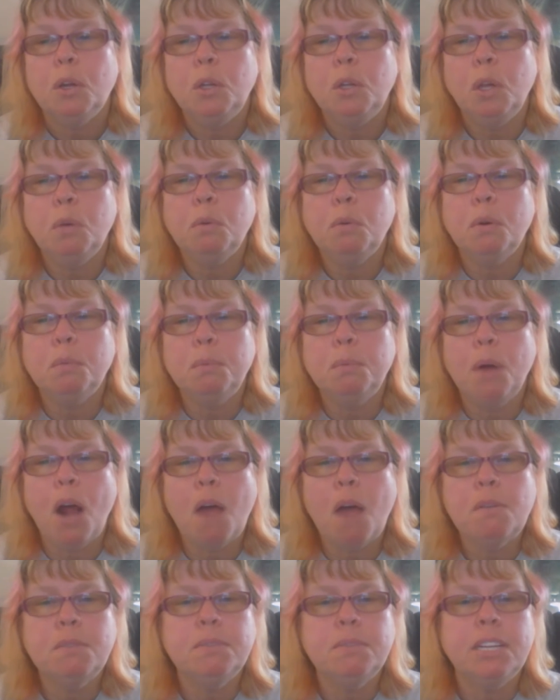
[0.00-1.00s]
You will
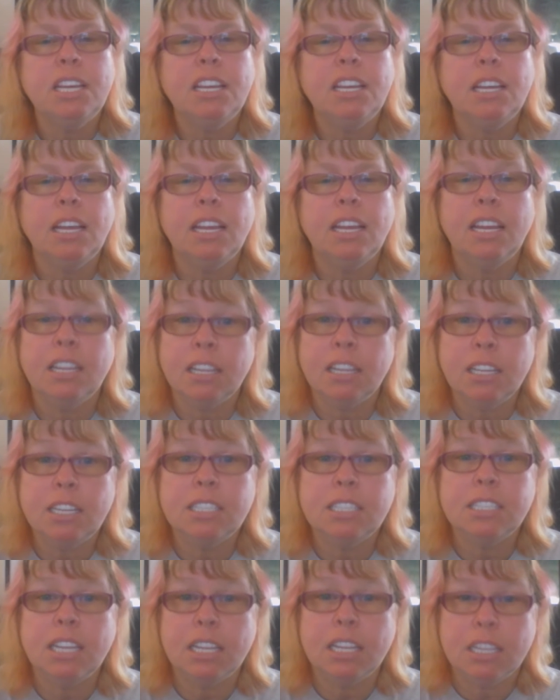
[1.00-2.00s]
probably, at
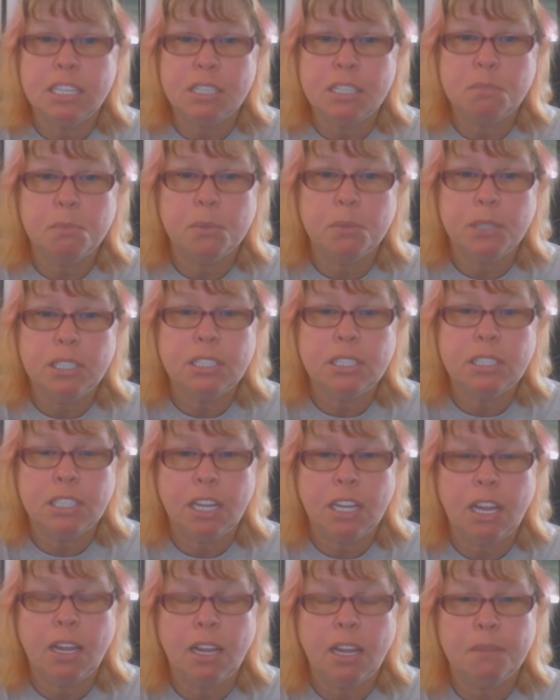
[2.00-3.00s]
least at this point in
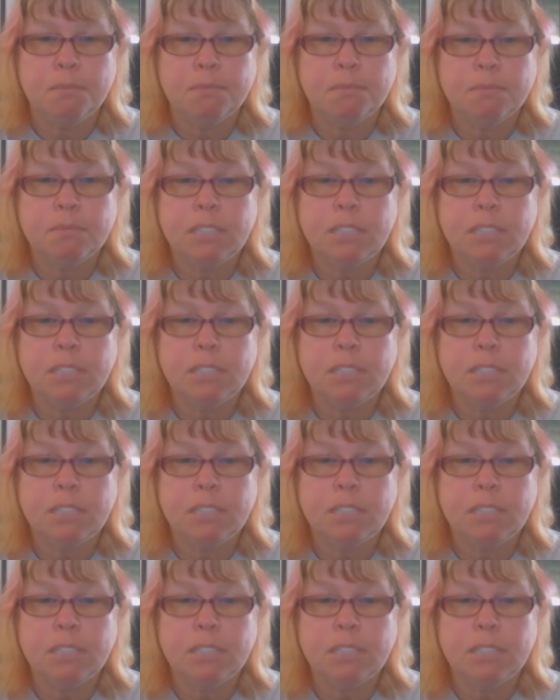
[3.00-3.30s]
time,